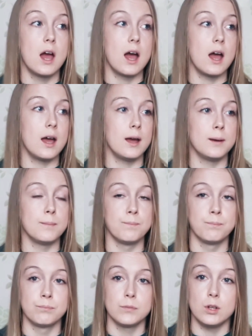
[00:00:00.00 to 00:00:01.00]

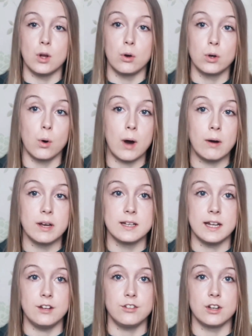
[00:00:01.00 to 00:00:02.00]
Um, you know, go out in
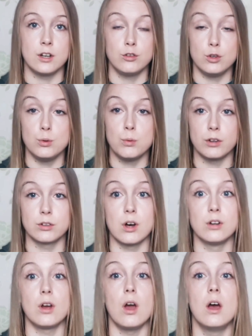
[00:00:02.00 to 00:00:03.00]
nature, do what's
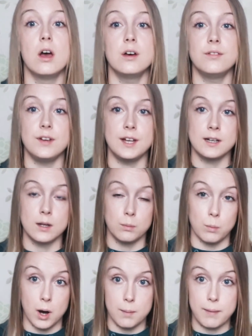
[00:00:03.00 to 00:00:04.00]
called earthing and
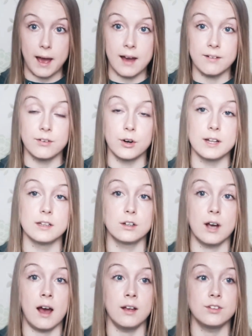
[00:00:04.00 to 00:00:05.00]
walk barefoot in the
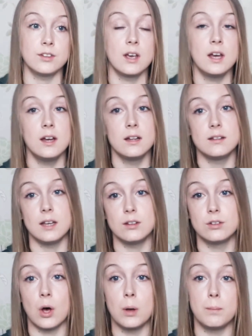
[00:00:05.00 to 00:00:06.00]
grass, take
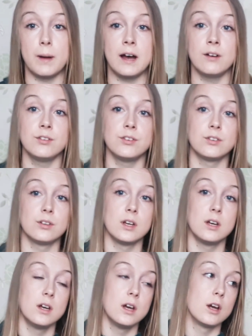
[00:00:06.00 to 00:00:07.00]
salt baths,
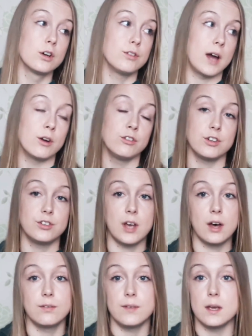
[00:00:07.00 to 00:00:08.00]
ground
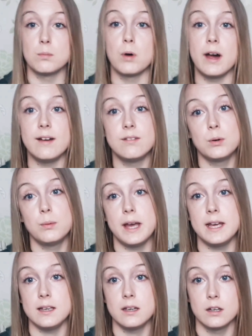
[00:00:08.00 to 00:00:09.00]
yourself in whatever
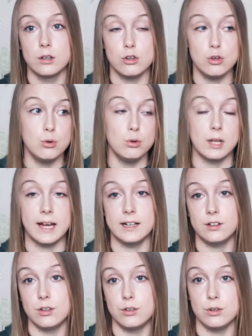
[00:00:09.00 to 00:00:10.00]
way you
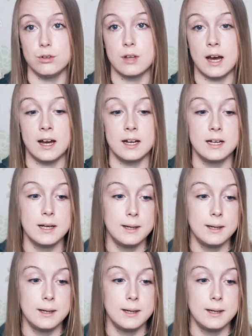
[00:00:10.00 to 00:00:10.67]
like to do that